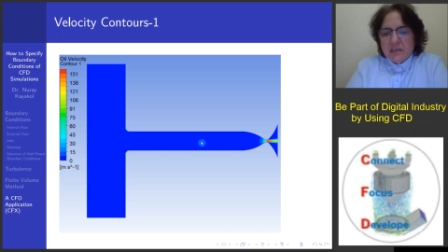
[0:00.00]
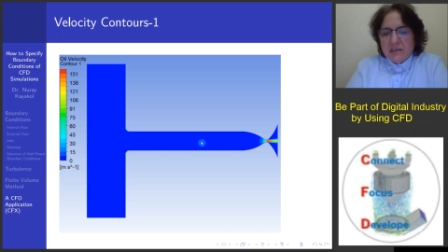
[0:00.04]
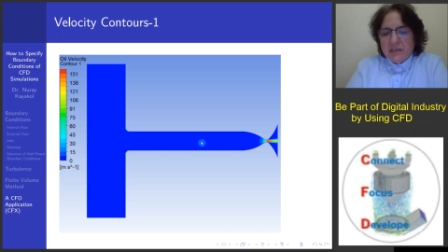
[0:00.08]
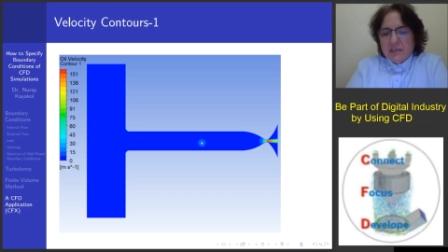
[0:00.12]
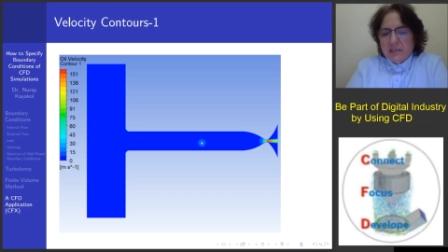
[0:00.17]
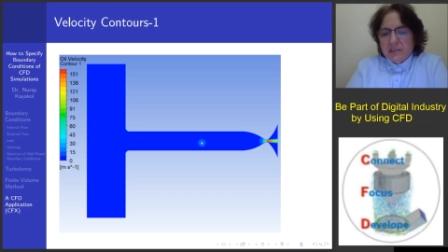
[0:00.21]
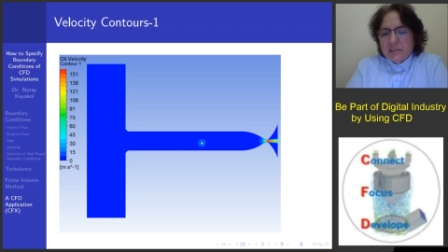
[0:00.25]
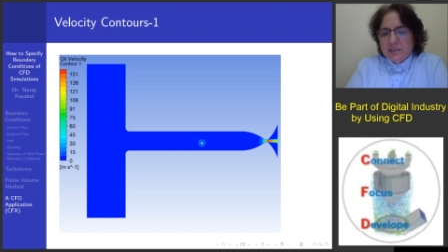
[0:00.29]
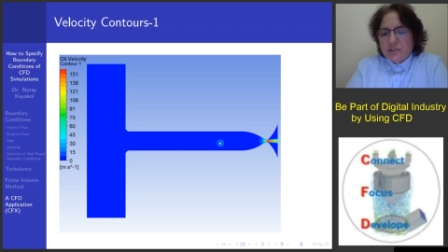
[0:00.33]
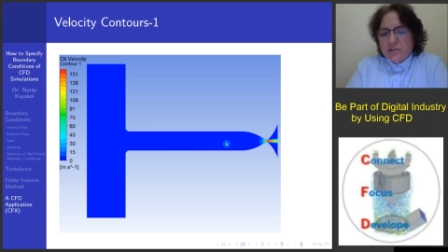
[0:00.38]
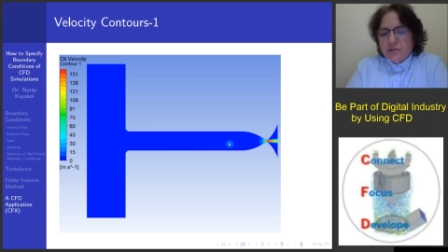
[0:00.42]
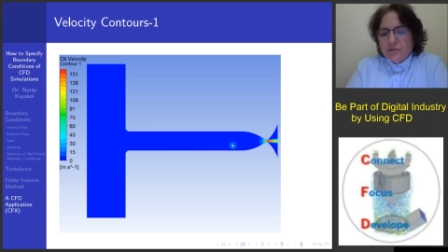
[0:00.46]

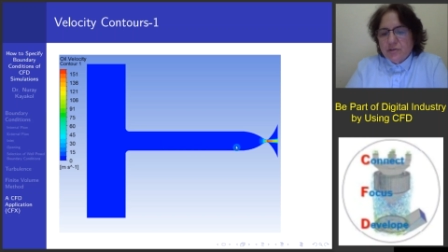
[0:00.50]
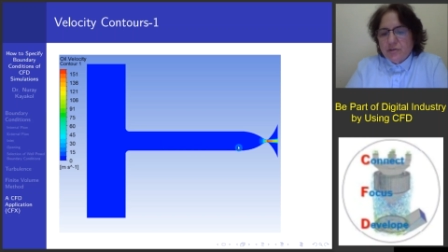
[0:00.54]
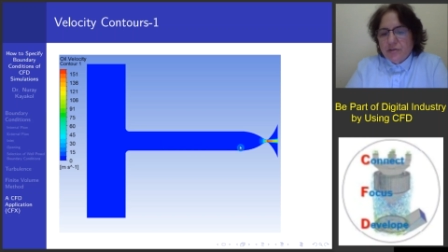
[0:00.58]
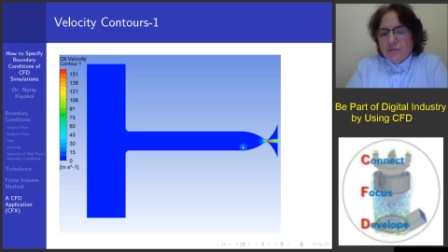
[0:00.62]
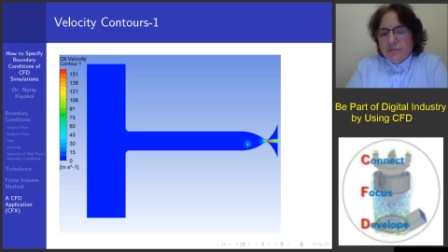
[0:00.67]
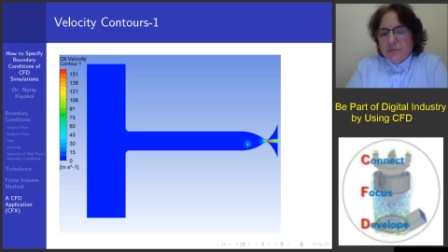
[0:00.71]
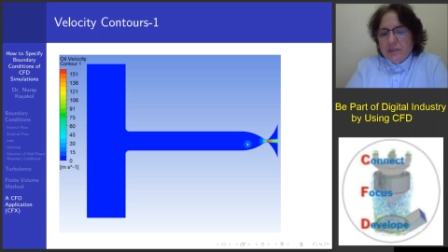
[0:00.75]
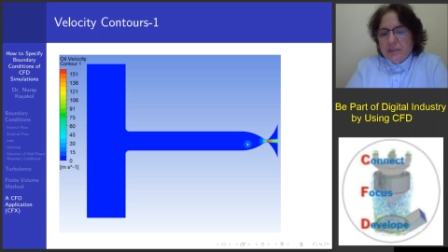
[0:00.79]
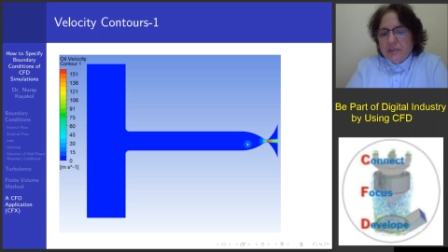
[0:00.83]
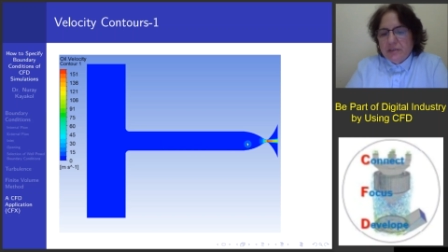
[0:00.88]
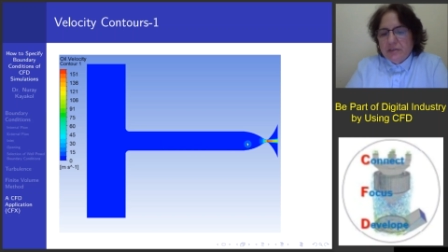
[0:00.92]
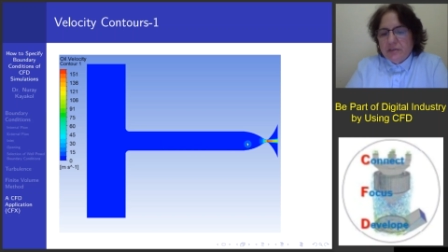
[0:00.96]

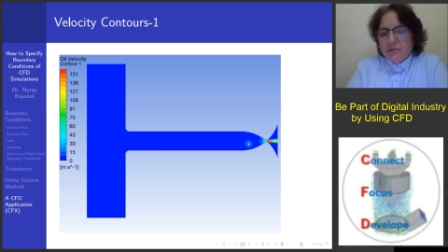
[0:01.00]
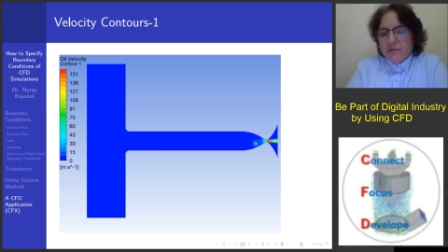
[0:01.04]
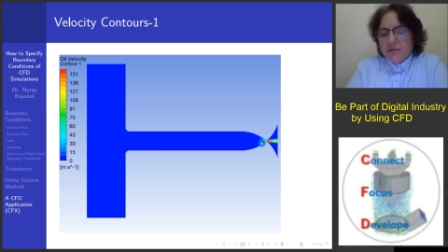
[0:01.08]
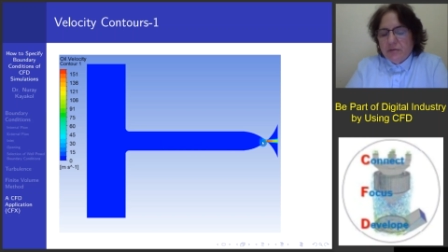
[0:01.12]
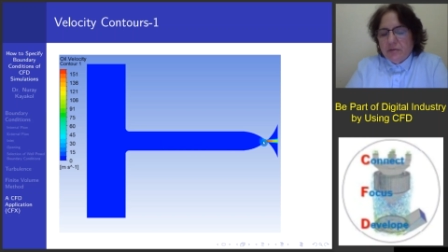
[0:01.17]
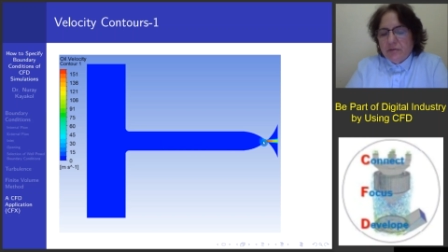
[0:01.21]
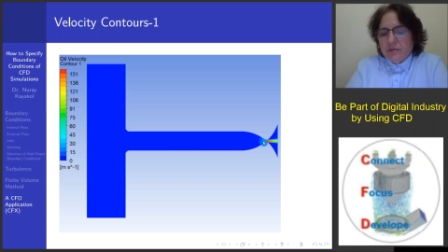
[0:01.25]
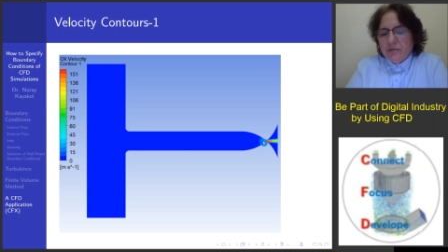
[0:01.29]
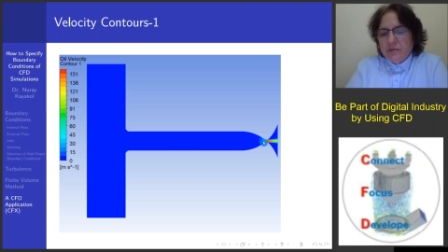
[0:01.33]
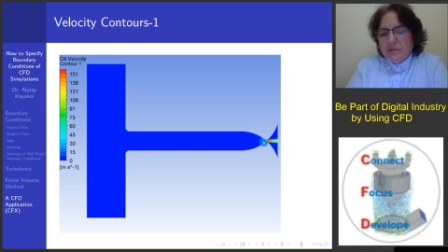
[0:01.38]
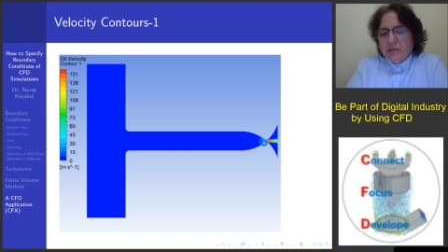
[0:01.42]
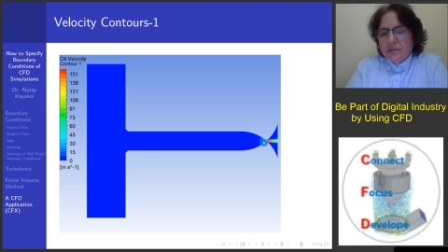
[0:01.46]
geometry.
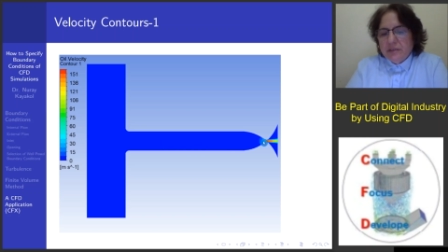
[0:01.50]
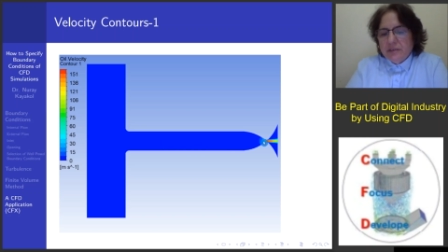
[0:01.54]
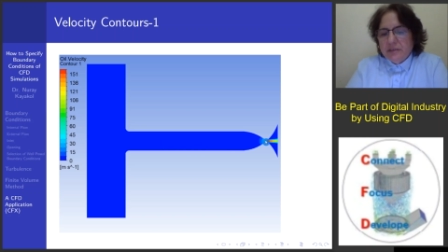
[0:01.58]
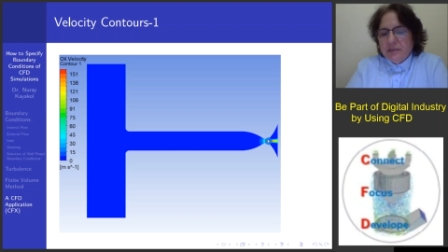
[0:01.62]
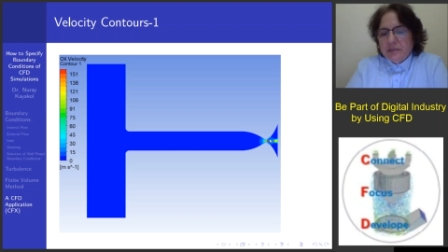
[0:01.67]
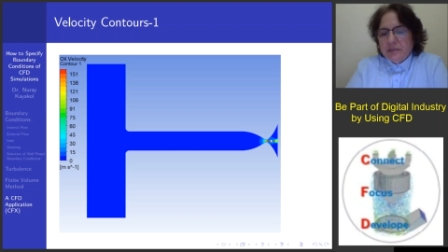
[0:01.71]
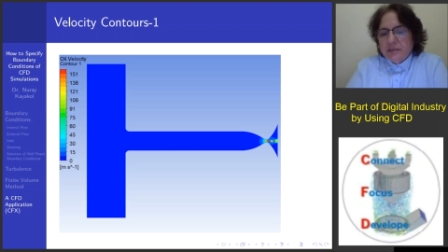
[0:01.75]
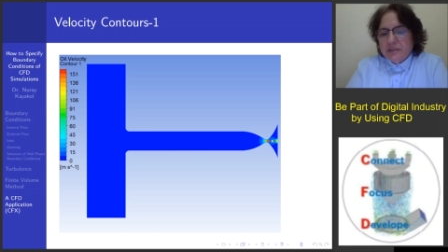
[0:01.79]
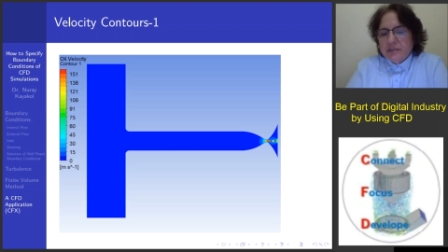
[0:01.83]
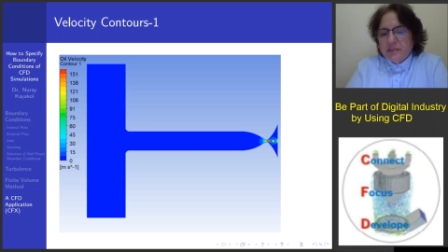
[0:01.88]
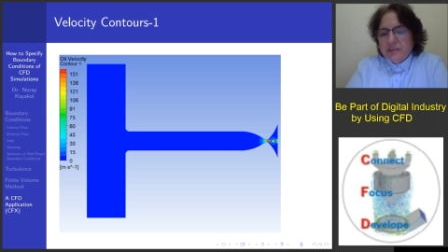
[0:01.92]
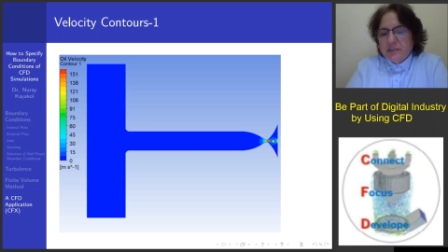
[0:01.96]
Only
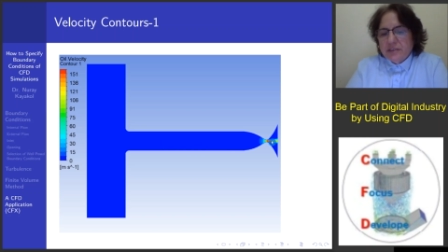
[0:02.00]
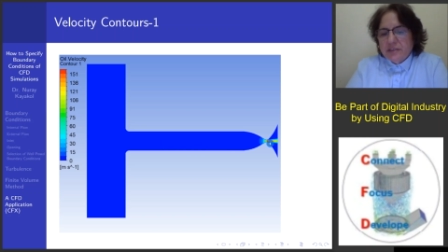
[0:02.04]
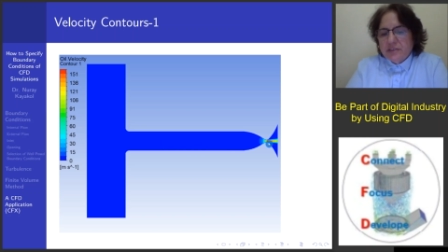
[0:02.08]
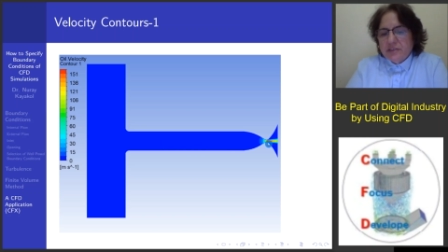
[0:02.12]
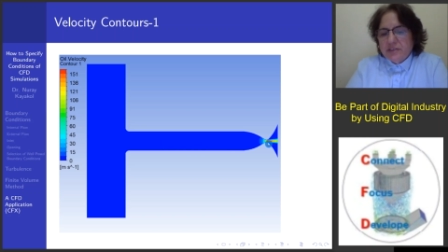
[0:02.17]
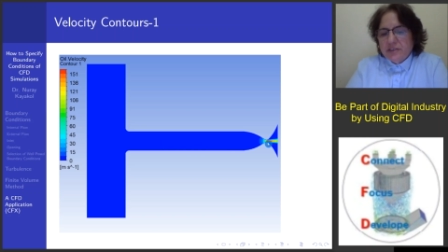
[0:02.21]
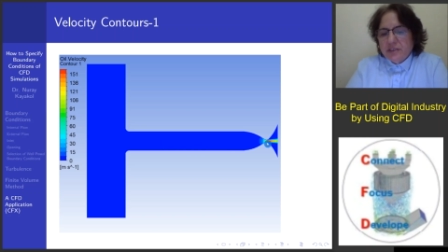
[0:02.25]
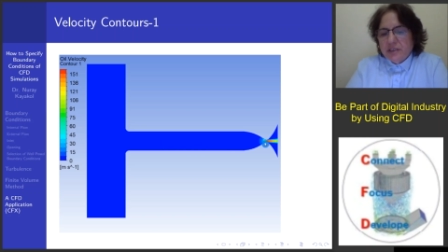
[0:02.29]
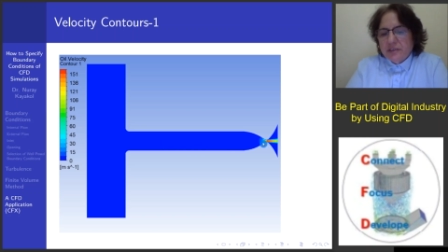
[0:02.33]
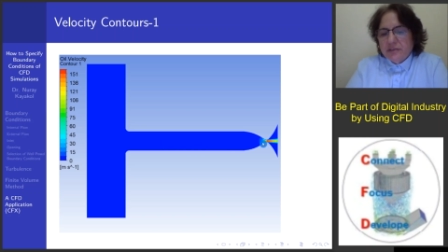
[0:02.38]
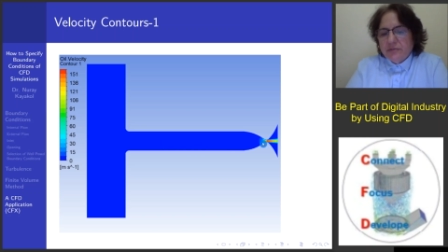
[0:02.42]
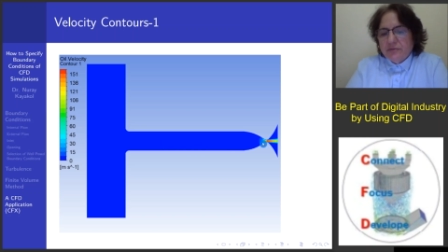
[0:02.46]
there is a
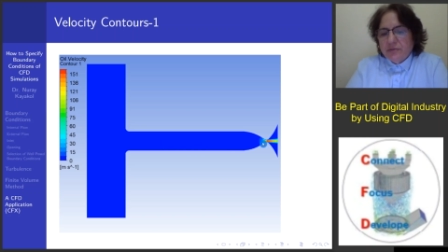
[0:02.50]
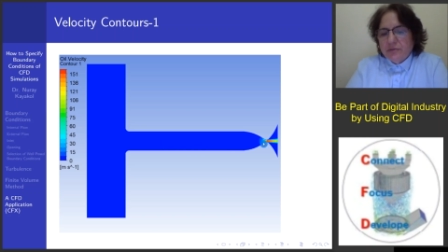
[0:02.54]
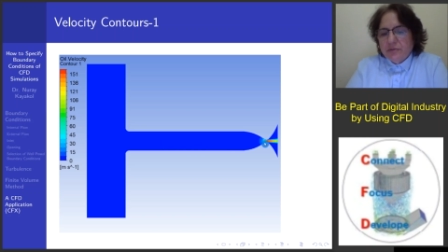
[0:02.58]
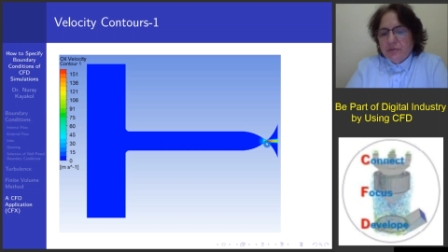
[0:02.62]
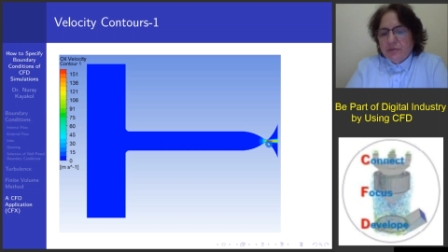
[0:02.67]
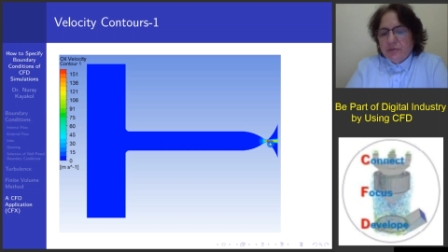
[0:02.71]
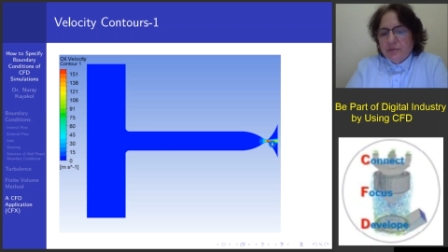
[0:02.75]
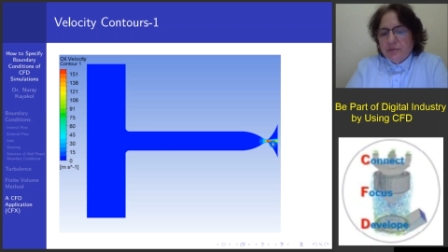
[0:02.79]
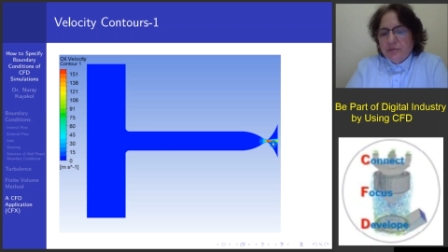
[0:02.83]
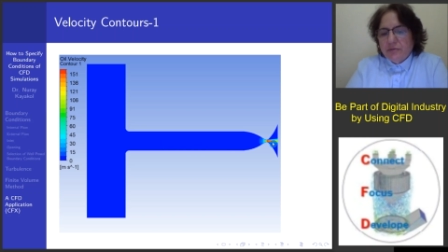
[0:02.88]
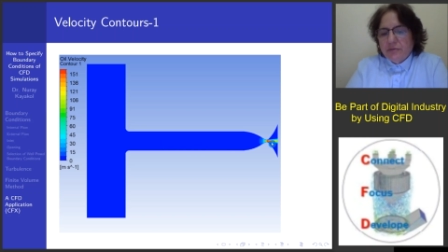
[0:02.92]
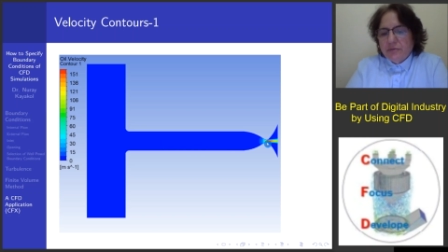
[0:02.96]
jet
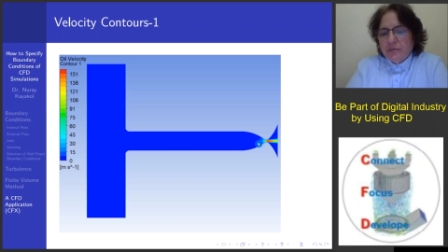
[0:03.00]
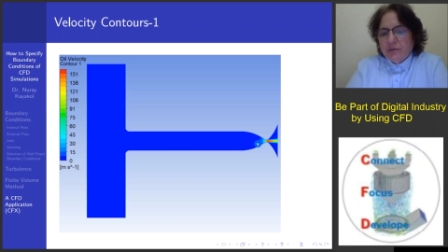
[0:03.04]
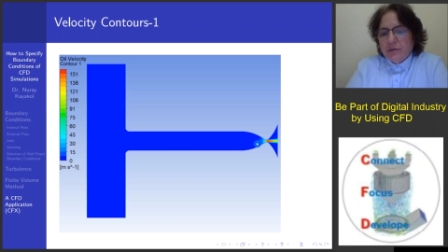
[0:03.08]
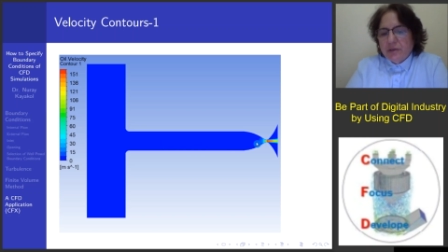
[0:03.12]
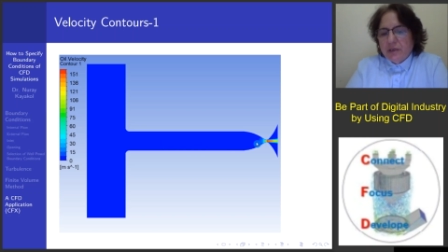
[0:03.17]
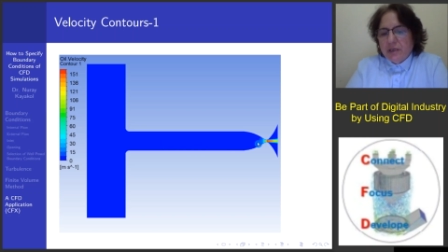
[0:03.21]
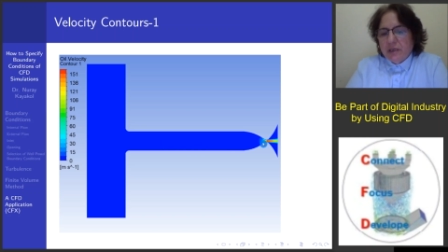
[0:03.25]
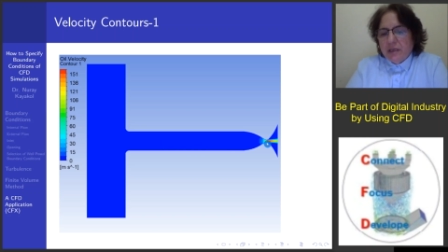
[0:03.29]
flow